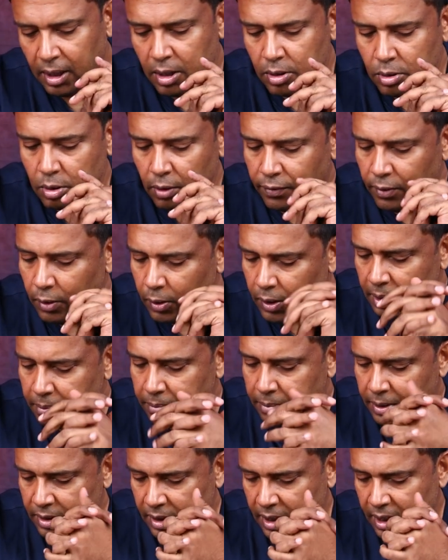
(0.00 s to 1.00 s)
So if you look
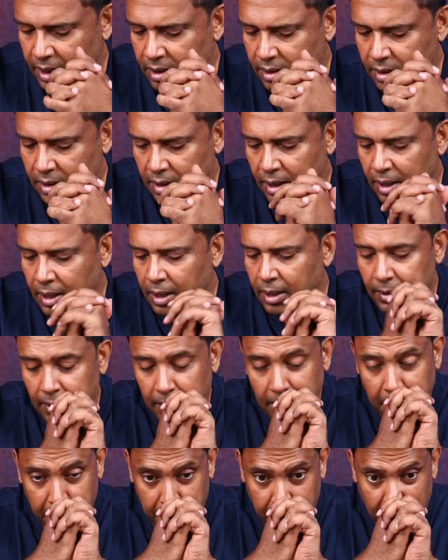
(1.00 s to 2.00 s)
at Bajaj, the
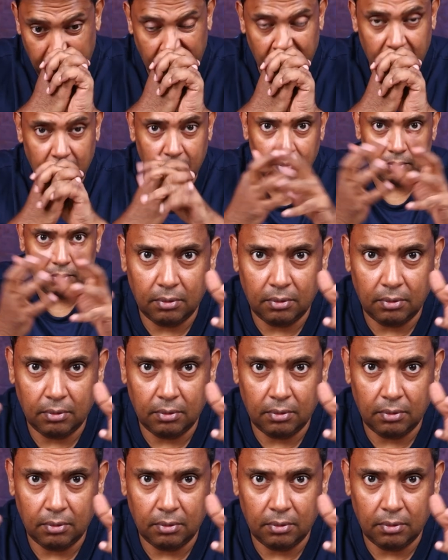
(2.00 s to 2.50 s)
implied